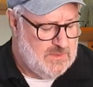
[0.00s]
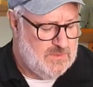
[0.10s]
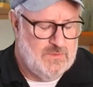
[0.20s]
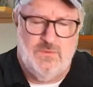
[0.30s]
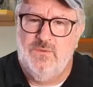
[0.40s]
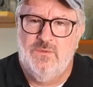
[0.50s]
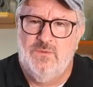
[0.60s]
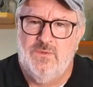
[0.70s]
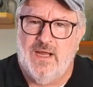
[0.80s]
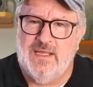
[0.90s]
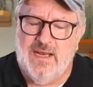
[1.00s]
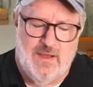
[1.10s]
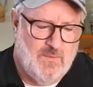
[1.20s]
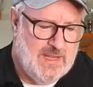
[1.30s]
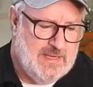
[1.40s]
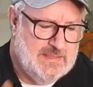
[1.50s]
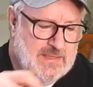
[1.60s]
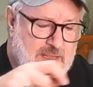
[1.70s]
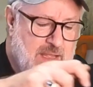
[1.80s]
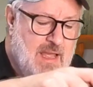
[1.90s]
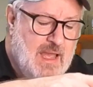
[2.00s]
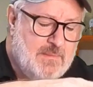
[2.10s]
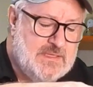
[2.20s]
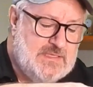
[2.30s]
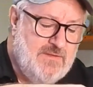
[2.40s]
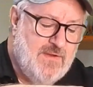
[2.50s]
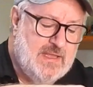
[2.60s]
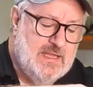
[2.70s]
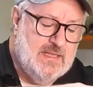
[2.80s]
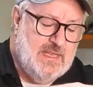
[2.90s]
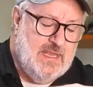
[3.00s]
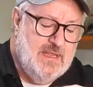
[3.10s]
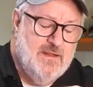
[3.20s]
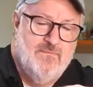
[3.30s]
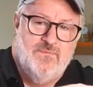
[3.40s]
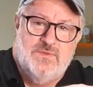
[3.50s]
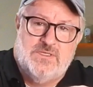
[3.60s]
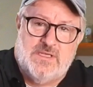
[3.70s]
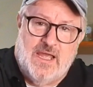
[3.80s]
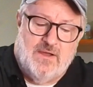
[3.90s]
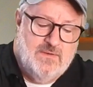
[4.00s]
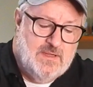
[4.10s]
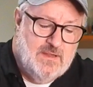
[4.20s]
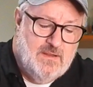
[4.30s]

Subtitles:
Ooh, I cannot wait. I'm going to see if I can get the sound.